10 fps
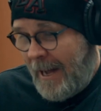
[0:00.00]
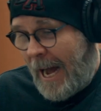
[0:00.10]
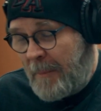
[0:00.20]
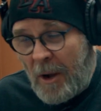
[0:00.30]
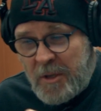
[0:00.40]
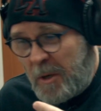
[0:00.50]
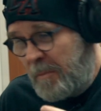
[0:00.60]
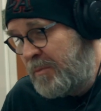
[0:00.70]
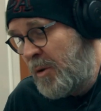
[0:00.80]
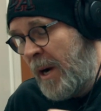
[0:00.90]
I'm also
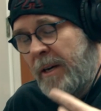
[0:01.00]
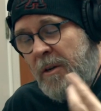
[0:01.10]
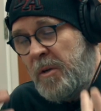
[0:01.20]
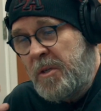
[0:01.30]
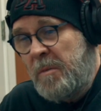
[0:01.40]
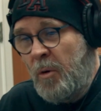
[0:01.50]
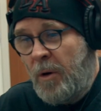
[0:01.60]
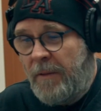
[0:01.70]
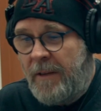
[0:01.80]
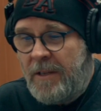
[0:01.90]
trying to do some
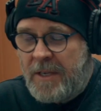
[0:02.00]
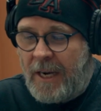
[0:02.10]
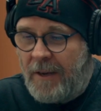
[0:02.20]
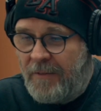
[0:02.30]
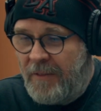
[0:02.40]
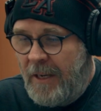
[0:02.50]
more of these kind of